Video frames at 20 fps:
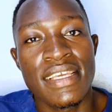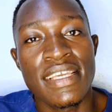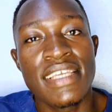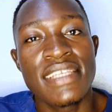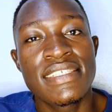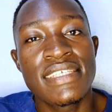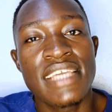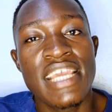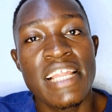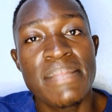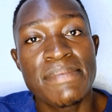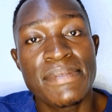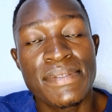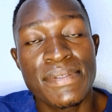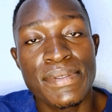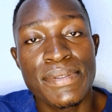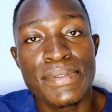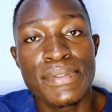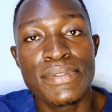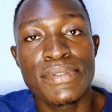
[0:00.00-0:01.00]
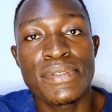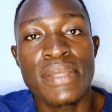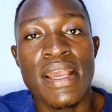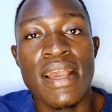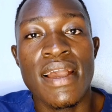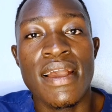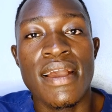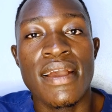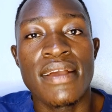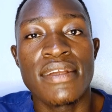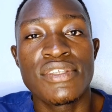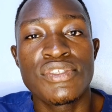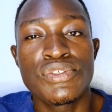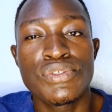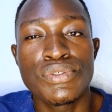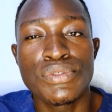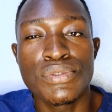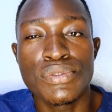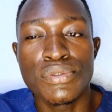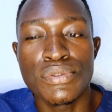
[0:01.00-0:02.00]
It helps you
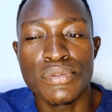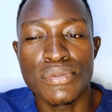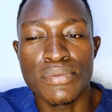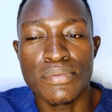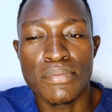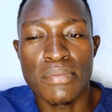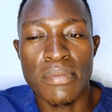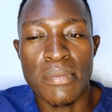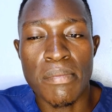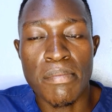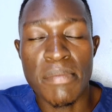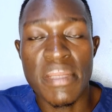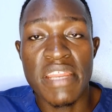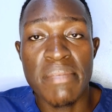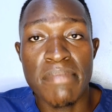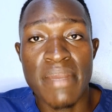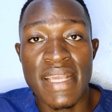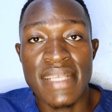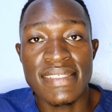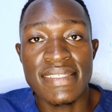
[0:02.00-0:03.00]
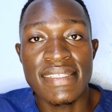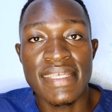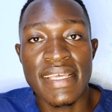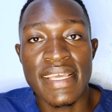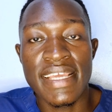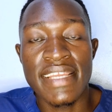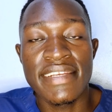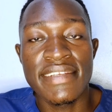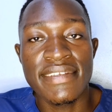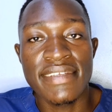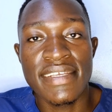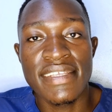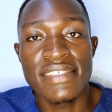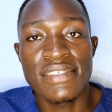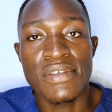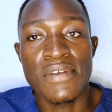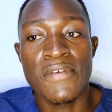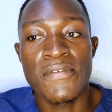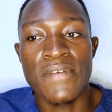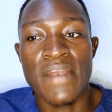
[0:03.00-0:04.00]
to minimize the
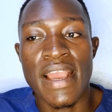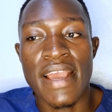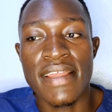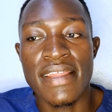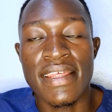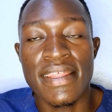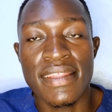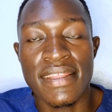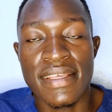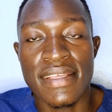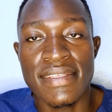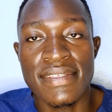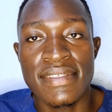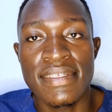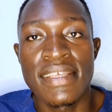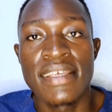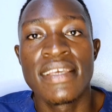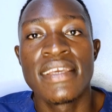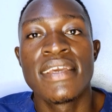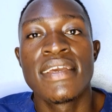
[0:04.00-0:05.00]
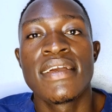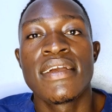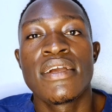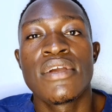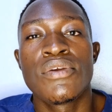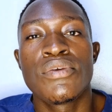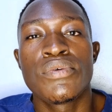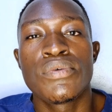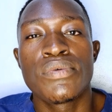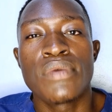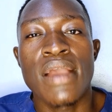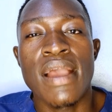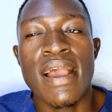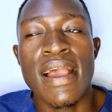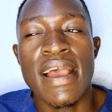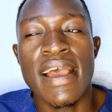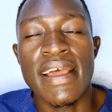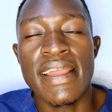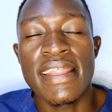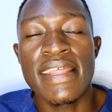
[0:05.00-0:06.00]
entrance of other things,
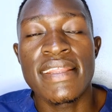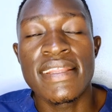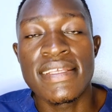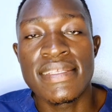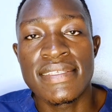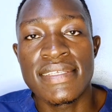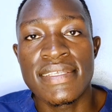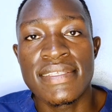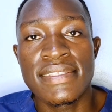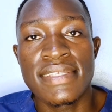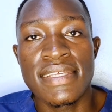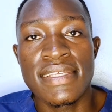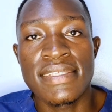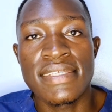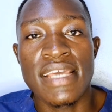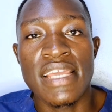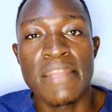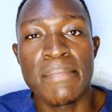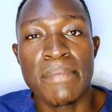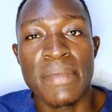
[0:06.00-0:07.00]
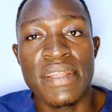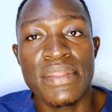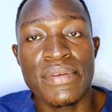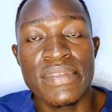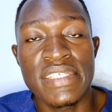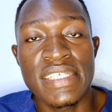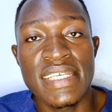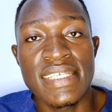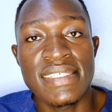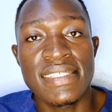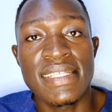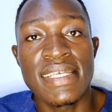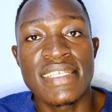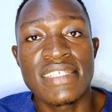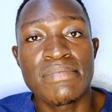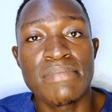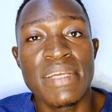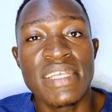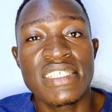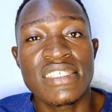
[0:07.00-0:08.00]
other diseases and pathogens
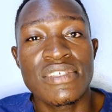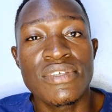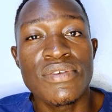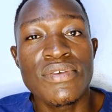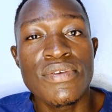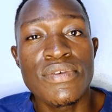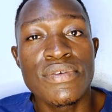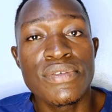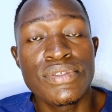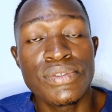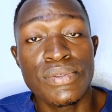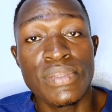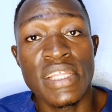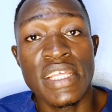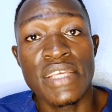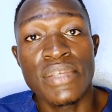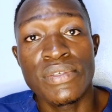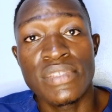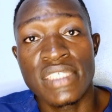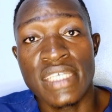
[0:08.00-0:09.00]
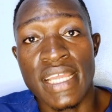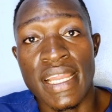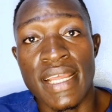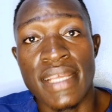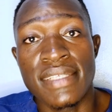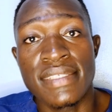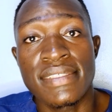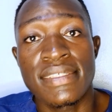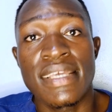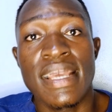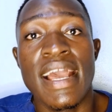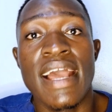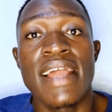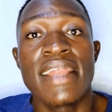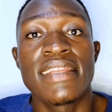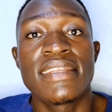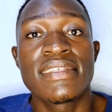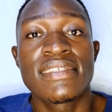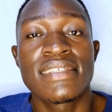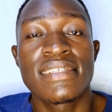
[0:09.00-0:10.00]
that might go to the uterus
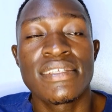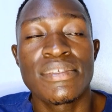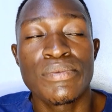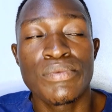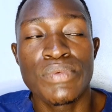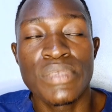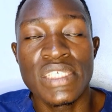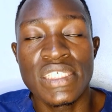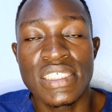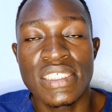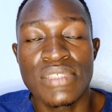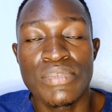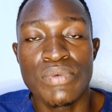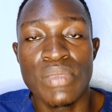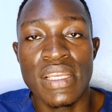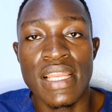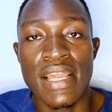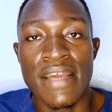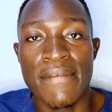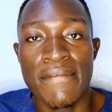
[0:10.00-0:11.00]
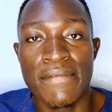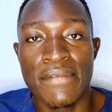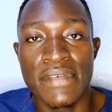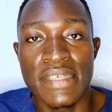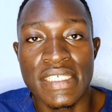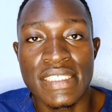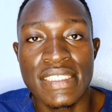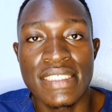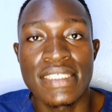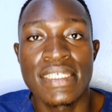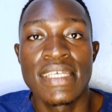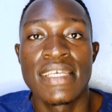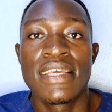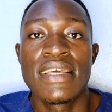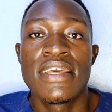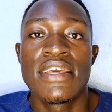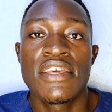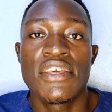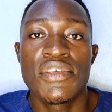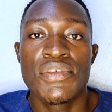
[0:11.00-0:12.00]
and which will affect
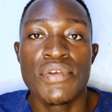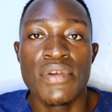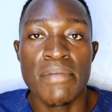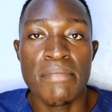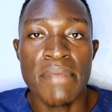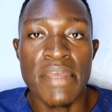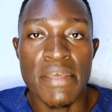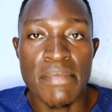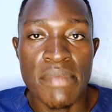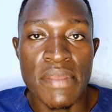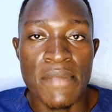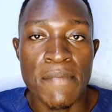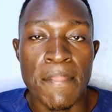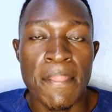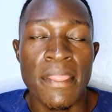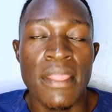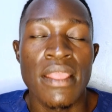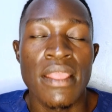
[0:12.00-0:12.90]
your baby.